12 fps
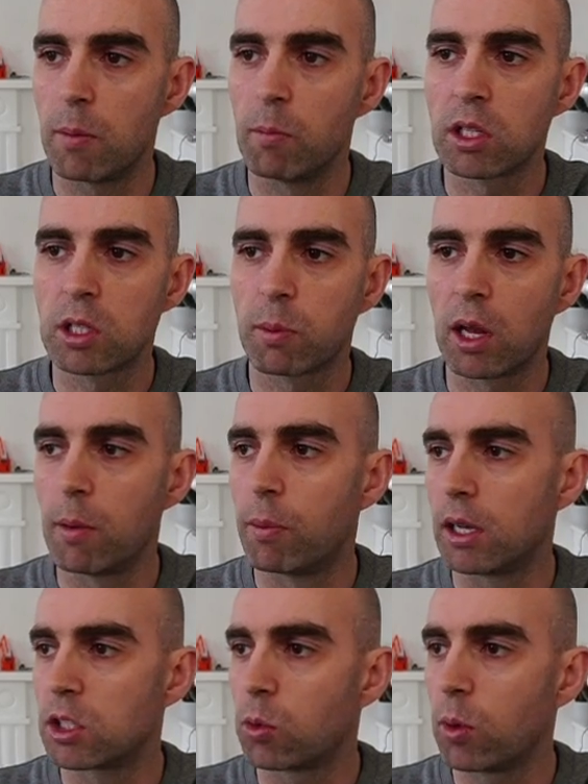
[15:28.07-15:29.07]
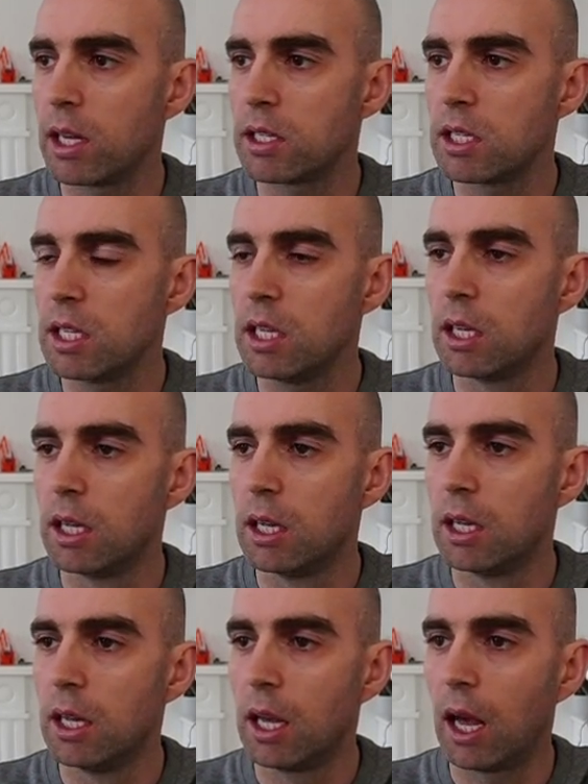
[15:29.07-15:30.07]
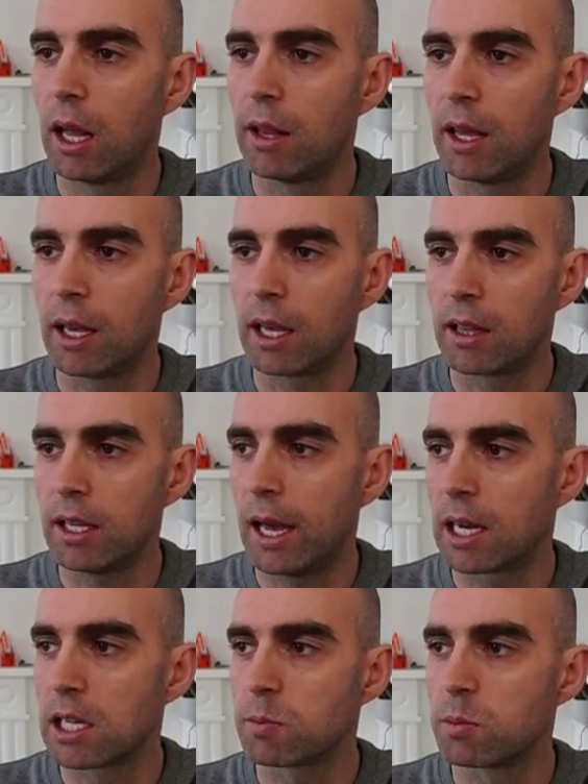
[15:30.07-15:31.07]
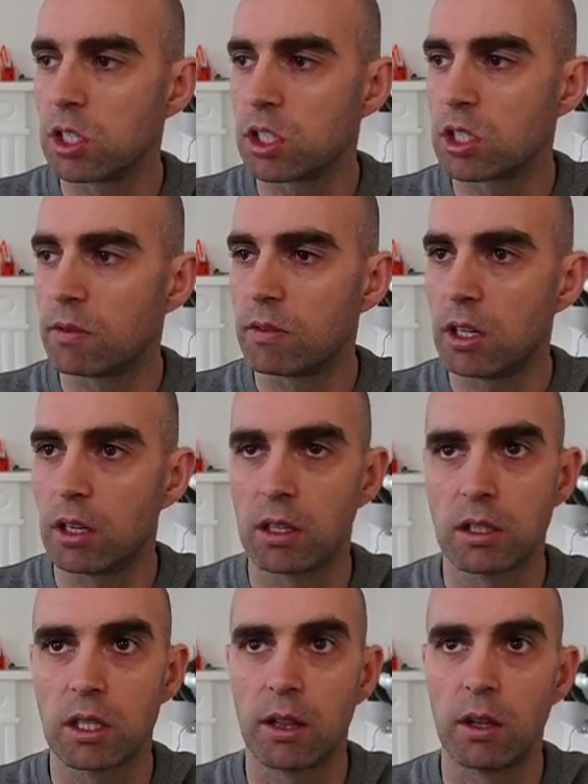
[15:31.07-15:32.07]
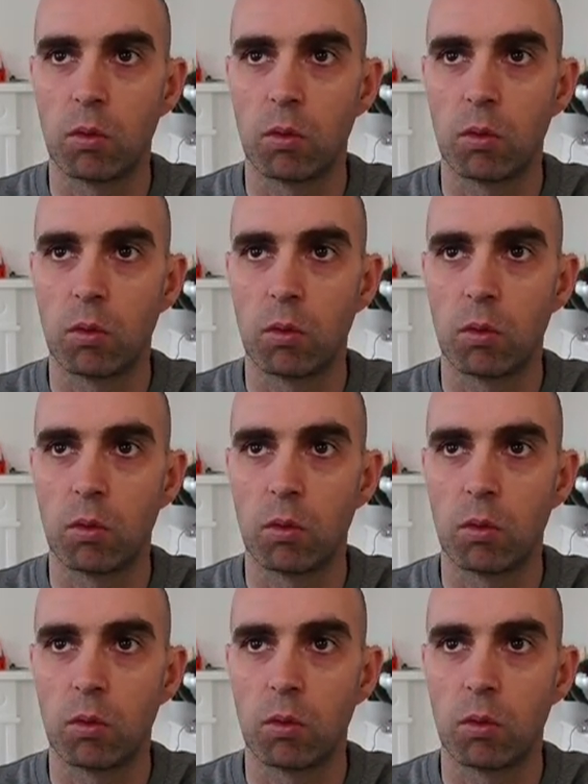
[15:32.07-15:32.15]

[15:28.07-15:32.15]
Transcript: multiply by 20, and then get the x position of the Earth and the